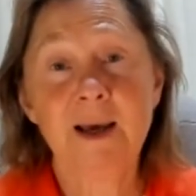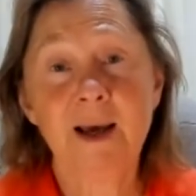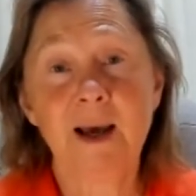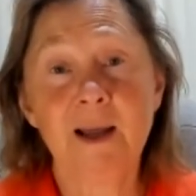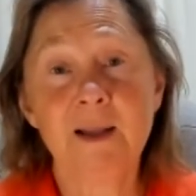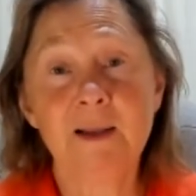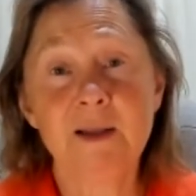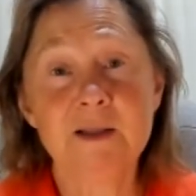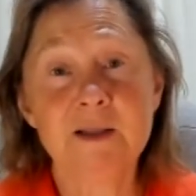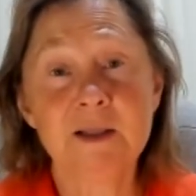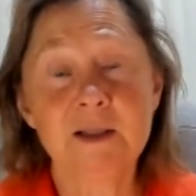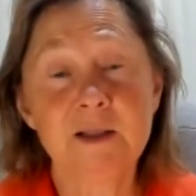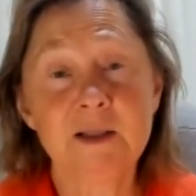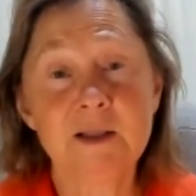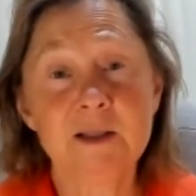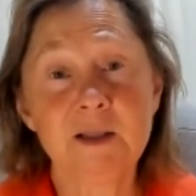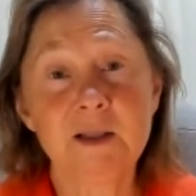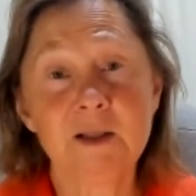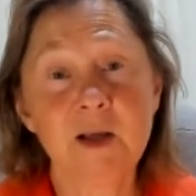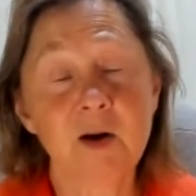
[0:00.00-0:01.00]
and there's a,
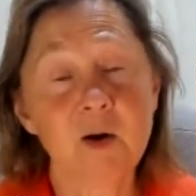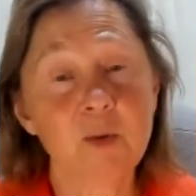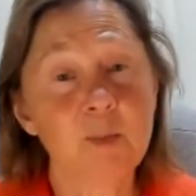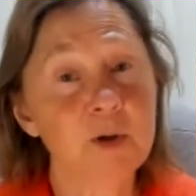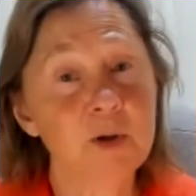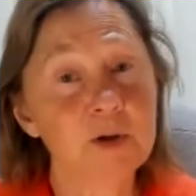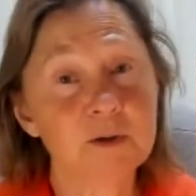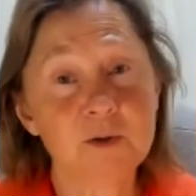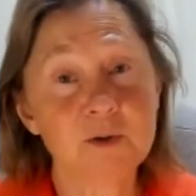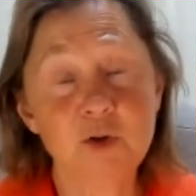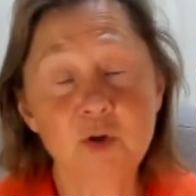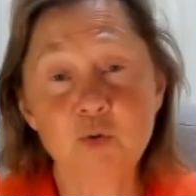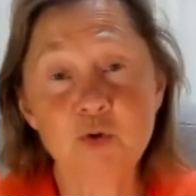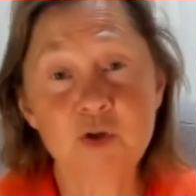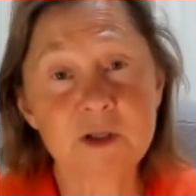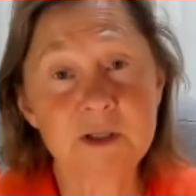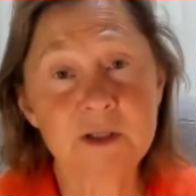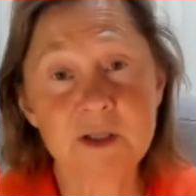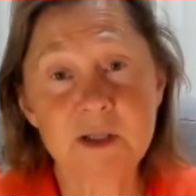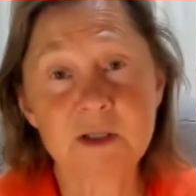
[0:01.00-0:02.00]
there's a terrible new
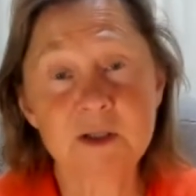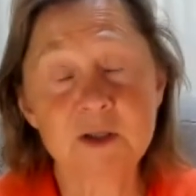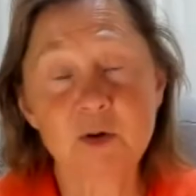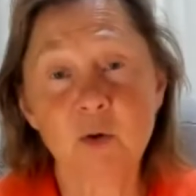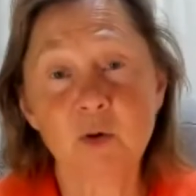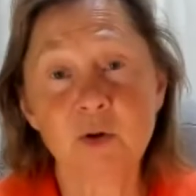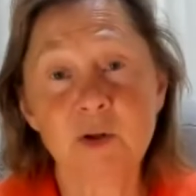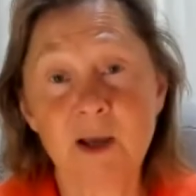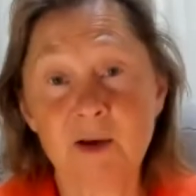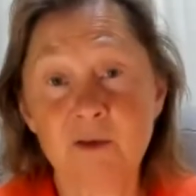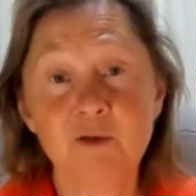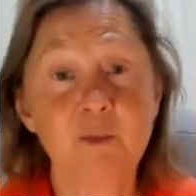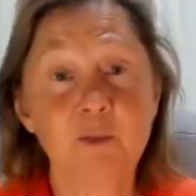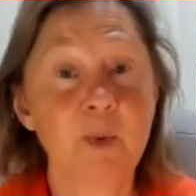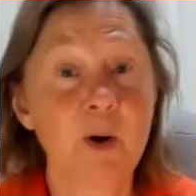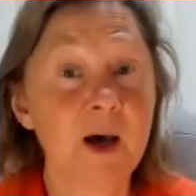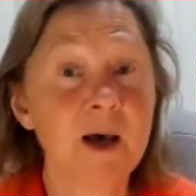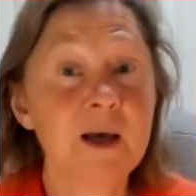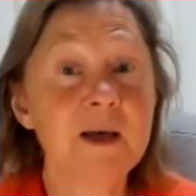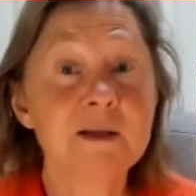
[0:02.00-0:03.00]
disease called
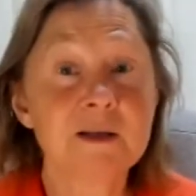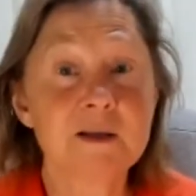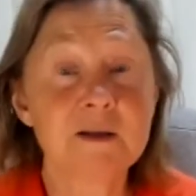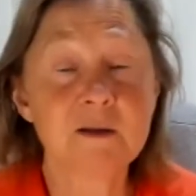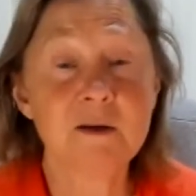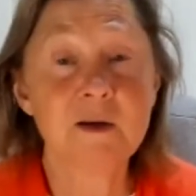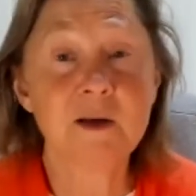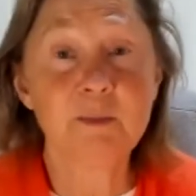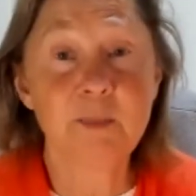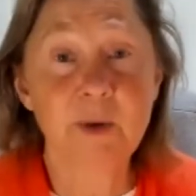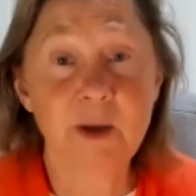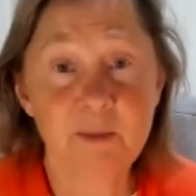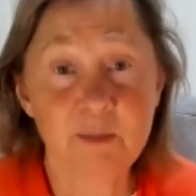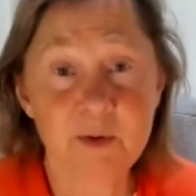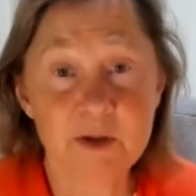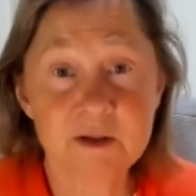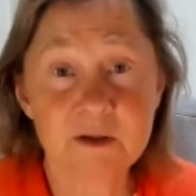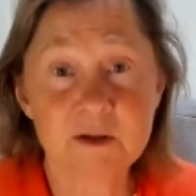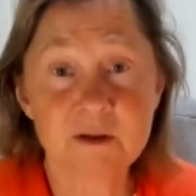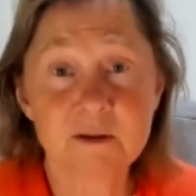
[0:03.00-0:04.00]
FPIES in
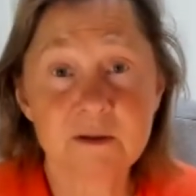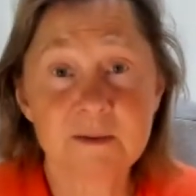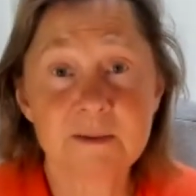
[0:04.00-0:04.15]
babies,